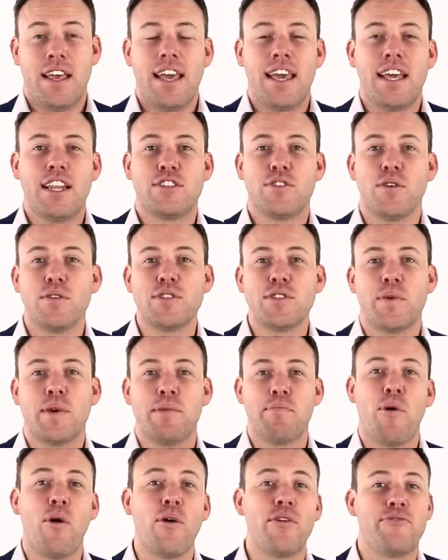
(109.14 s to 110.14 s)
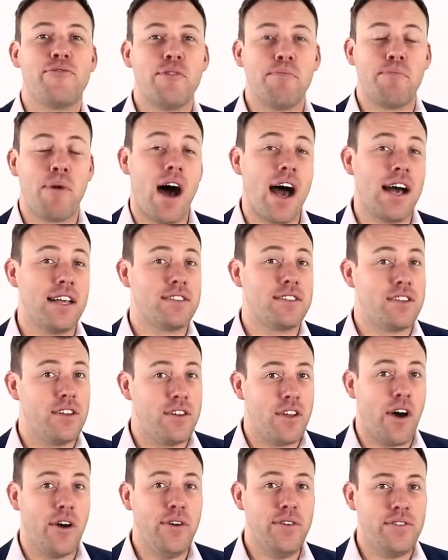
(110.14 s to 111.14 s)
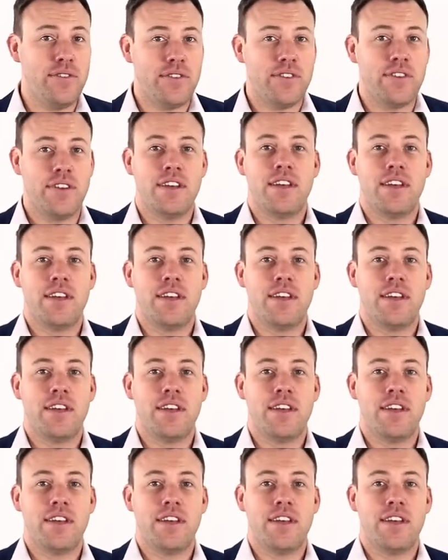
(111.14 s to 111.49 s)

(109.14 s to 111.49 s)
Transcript: It is also important for buyers to note: